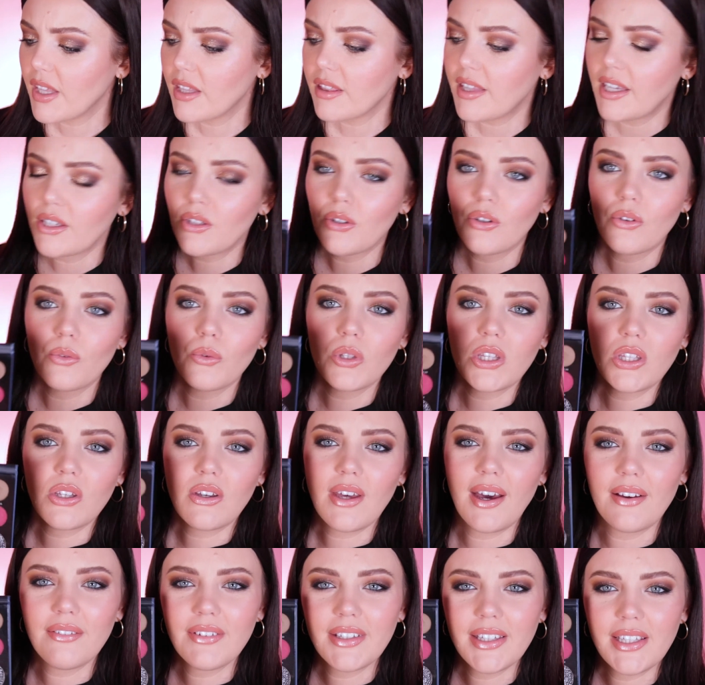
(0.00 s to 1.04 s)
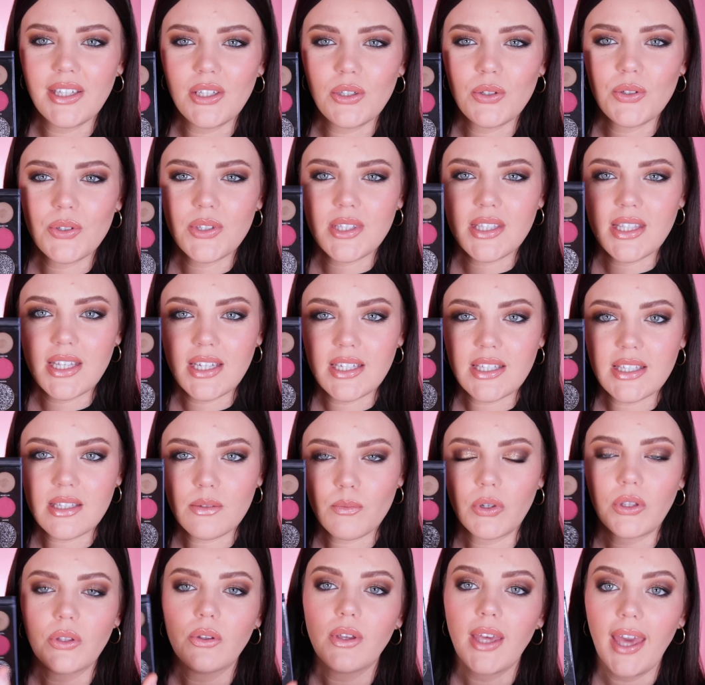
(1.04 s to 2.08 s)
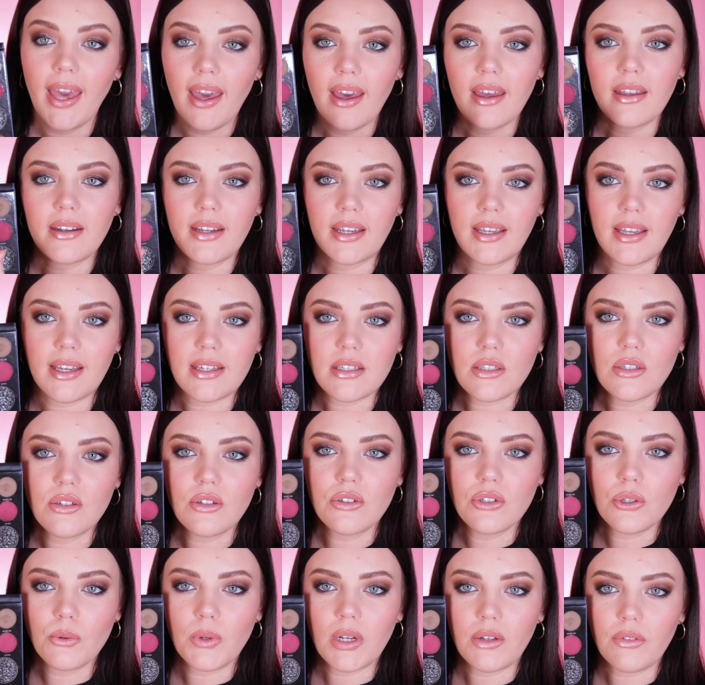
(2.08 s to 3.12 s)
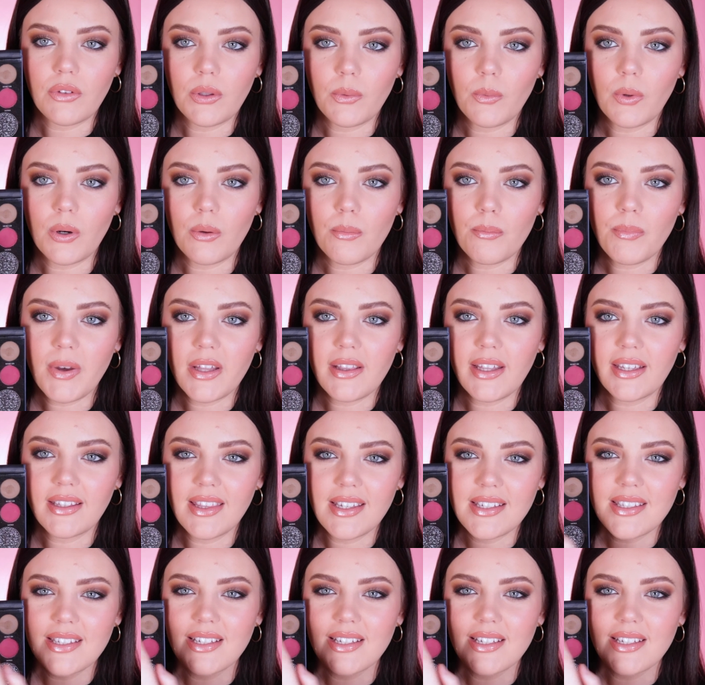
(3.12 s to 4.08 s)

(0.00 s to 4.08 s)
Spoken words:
like, you can't really use this, well, you can, I guess, you can do whatever you want, but like this